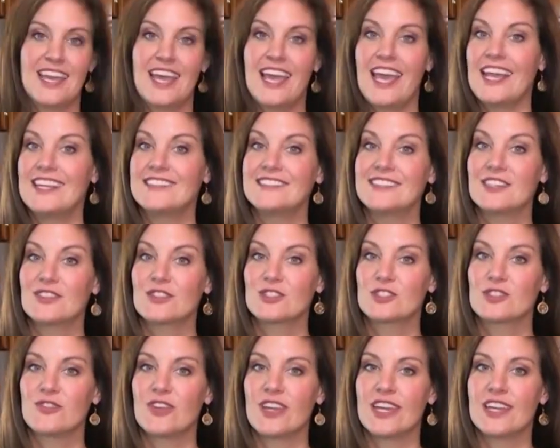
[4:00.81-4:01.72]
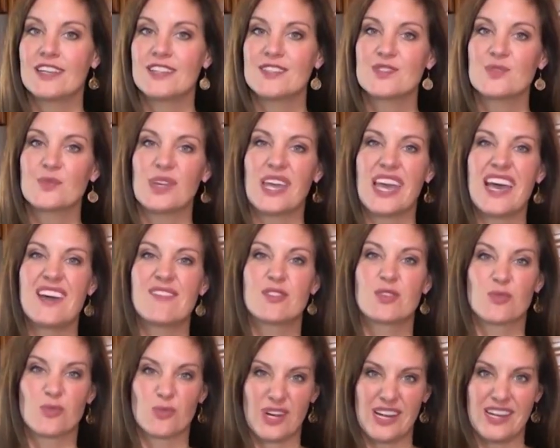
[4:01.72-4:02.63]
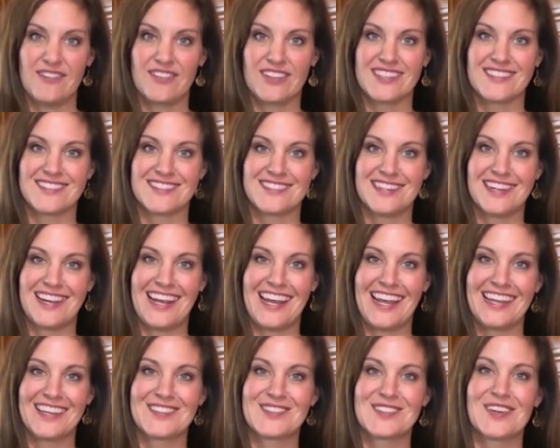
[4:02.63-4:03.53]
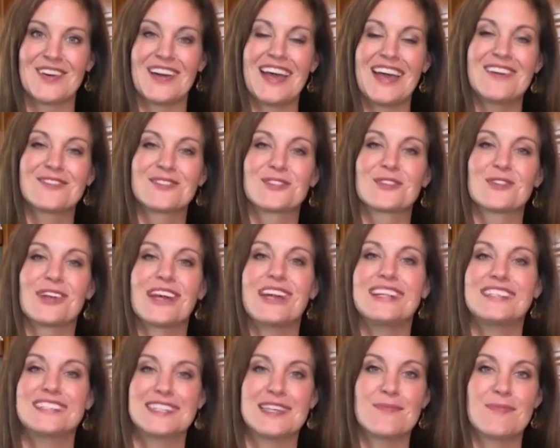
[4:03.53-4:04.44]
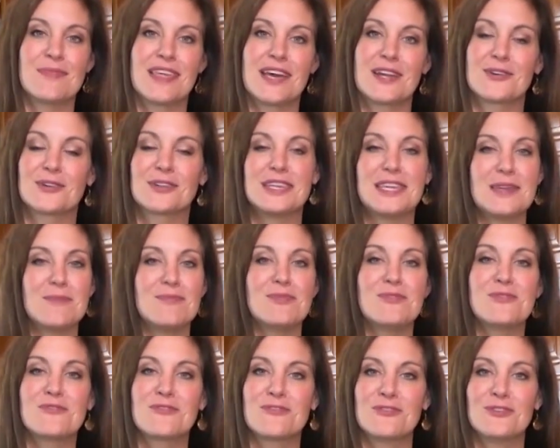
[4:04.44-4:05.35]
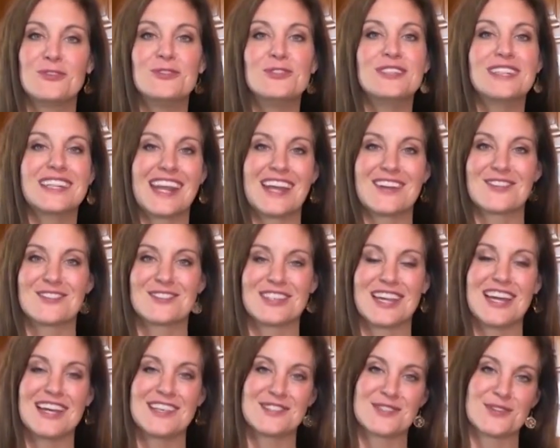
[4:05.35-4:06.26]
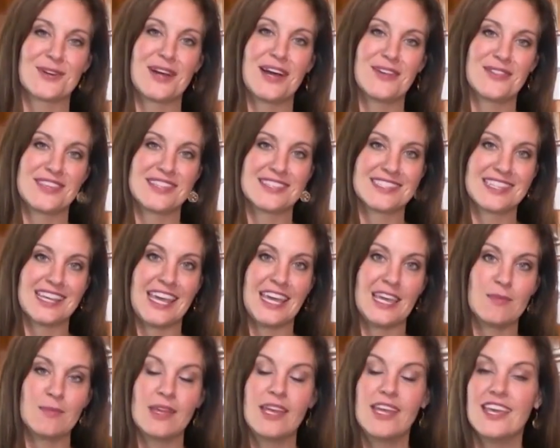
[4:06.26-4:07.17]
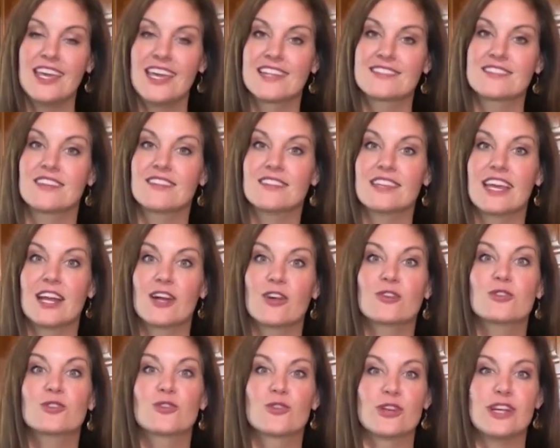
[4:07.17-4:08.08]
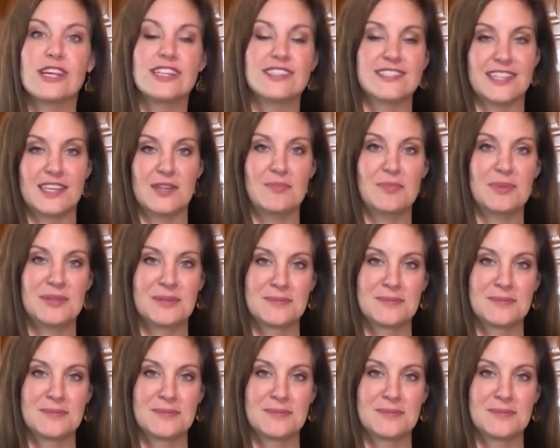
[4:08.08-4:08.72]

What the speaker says: Hey Steelers fans, we have the Ravens today, so I have a great dip that'll keep you full and energized throughout this game. It's a layered Greek dip.